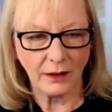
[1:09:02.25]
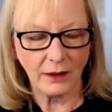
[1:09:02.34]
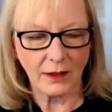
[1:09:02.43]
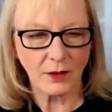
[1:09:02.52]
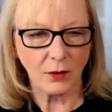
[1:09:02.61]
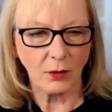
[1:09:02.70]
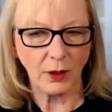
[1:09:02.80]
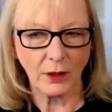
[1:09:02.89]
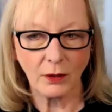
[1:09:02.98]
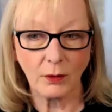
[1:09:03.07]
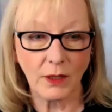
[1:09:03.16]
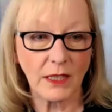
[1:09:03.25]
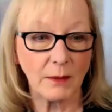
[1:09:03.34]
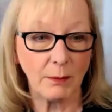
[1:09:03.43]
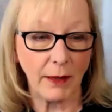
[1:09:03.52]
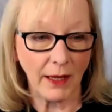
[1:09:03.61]
It's going to
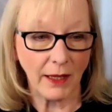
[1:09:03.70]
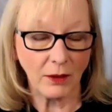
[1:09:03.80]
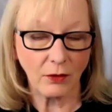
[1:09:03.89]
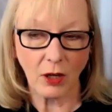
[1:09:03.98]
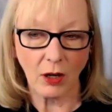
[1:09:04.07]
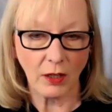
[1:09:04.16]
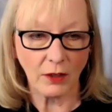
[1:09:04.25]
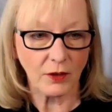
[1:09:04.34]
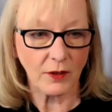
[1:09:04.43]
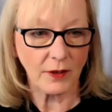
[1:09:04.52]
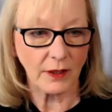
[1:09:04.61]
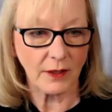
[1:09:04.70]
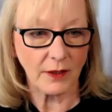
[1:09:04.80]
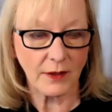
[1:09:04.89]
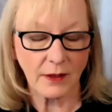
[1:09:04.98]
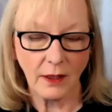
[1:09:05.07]
expand their
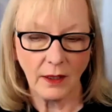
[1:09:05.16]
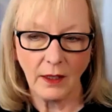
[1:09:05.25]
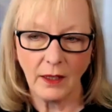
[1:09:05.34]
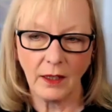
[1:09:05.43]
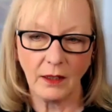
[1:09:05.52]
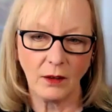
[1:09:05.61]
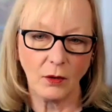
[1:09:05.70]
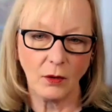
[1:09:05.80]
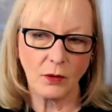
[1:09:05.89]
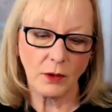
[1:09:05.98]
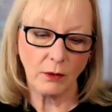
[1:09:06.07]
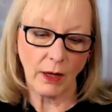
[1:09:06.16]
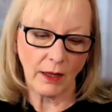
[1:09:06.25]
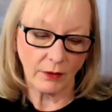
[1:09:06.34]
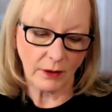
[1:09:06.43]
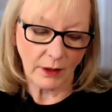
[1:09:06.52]
consciousness. And those who
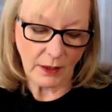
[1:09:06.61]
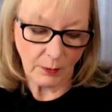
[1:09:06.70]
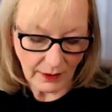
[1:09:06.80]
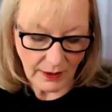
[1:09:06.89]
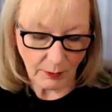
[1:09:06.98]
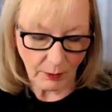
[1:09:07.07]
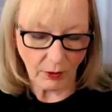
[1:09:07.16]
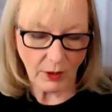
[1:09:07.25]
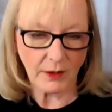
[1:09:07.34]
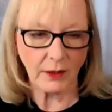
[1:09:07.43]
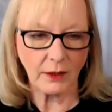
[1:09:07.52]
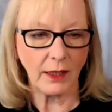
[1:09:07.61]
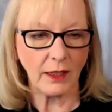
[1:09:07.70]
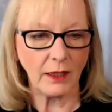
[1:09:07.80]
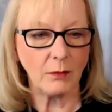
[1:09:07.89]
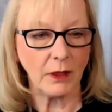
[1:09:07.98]
haven't experienced
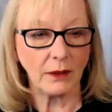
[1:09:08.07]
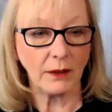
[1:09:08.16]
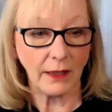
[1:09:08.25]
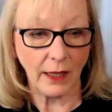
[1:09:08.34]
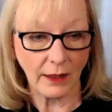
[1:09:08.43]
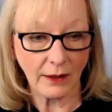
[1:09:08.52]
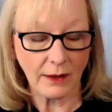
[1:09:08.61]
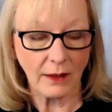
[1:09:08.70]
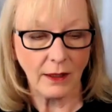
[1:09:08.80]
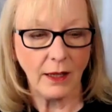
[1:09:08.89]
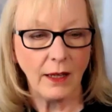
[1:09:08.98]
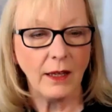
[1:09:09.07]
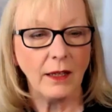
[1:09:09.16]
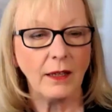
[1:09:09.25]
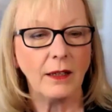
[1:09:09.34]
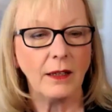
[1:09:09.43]
enlightenment yet,
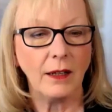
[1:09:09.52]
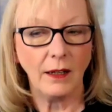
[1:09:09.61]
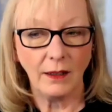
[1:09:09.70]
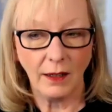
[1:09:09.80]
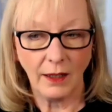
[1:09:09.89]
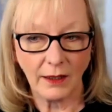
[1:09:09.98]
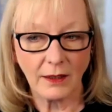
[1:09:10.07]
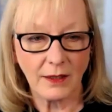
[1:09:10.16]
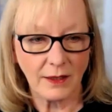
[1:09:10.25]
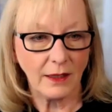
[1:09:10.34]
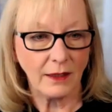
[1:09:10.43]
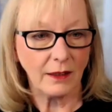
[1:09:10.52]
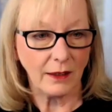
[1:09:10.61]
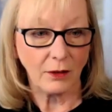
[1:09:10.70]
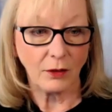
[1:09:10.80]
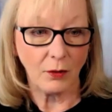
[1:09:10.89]
I can see
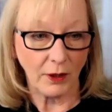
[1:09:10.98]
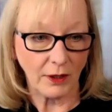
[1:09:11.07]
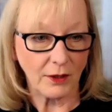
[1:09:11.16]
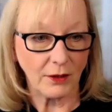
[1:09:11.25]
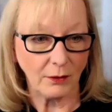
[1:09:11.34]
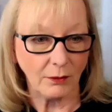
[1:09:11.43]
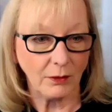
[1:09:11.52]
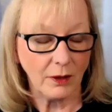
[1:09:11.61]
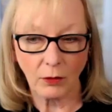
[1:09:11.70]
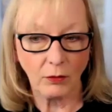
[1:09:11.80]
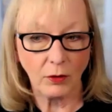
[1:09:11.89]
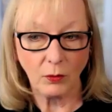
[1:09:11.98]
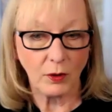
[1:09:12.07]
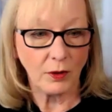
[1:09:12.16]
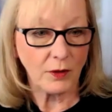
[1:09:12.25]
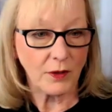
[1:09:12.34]
that they're going to, through the
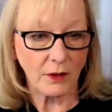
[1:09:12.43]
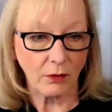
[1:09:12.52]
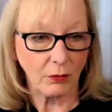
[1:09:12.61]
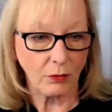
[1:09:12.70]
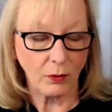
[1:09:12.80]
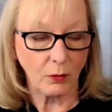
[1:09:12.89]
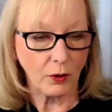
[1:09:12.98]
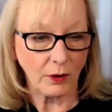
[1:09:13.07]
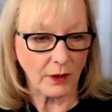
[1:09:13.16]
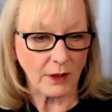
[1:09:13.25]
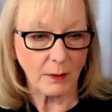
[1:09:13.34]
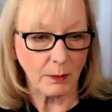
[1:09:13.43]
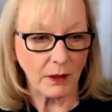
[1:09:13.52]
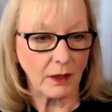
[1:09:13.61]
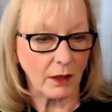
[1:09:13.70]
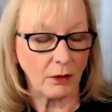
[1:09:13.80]
words and through the work that's
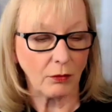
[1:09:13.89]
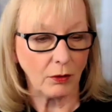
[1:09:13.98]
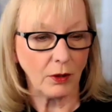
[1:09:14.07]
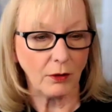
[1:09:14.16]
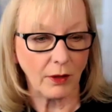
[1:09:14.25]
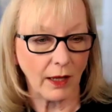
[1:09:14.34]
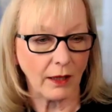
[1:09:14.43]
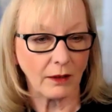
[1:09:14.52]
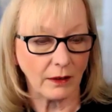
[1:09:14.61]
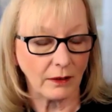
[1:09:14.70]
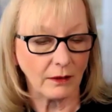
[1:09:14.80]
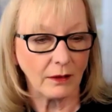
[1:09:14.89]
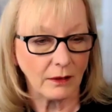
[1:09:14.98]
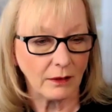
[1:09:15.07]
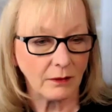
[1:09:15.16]
been done through you, Kathlyn.